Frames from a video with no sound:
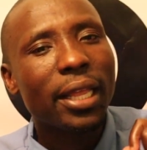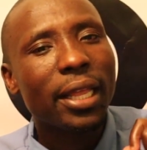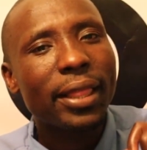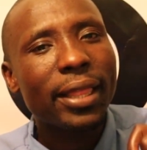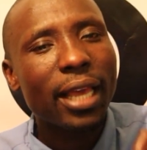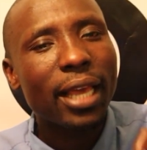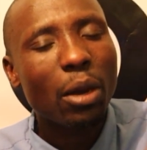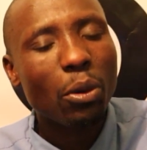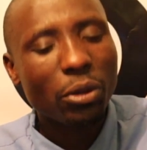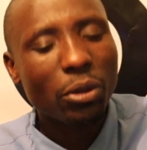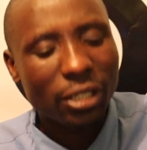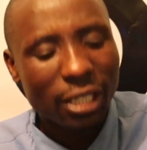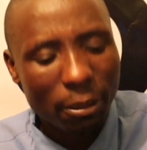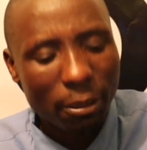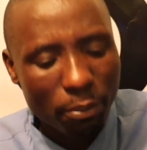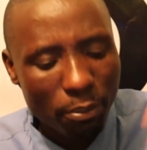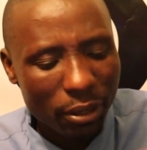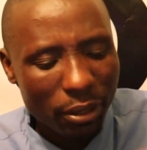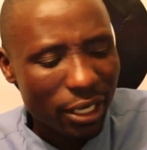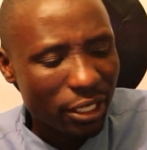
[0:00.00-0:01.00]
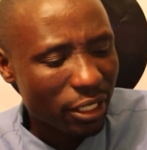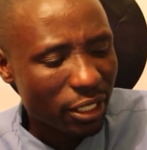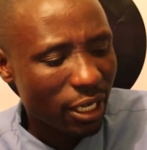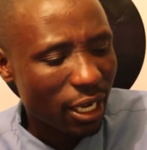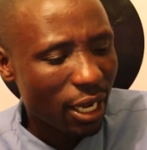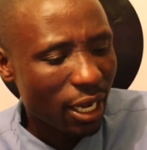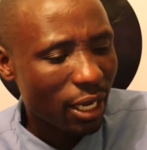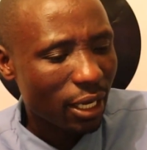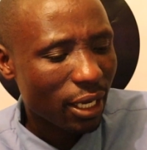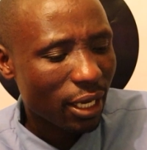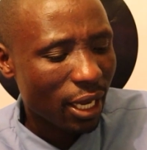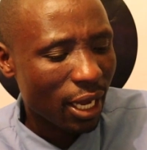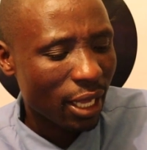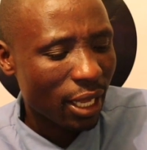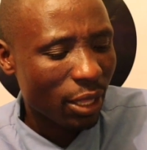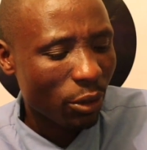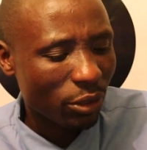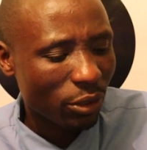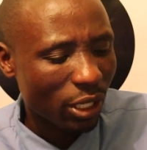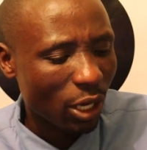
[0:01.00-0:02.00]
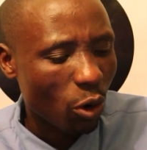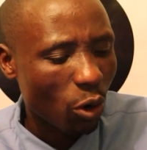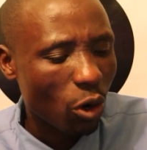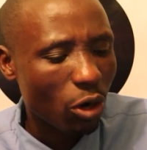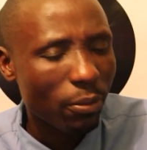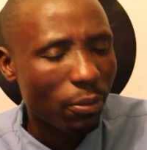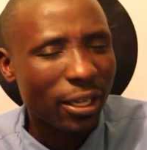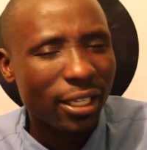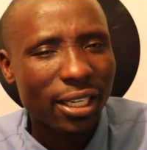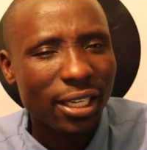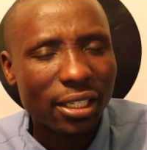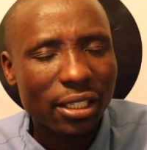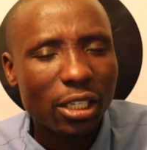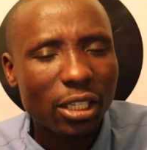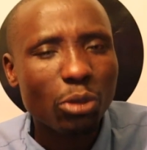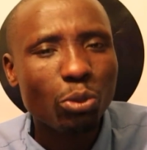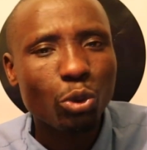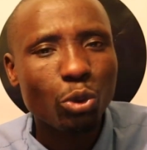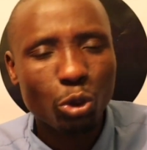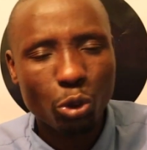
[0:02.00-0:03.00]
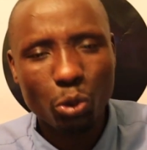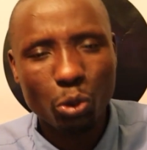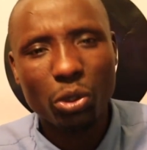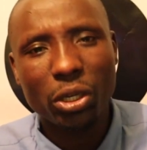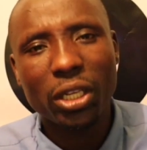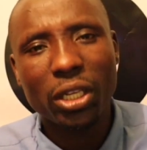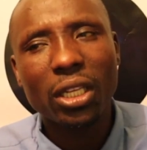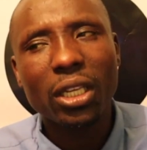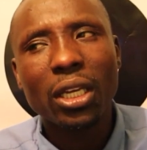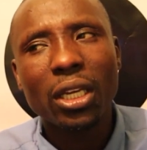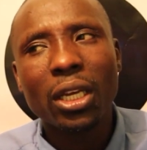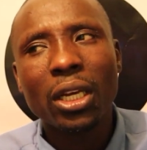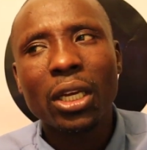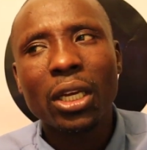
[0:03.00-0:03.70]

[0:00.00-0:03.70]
there was a pressure, uh, there was a call by Justin Muturi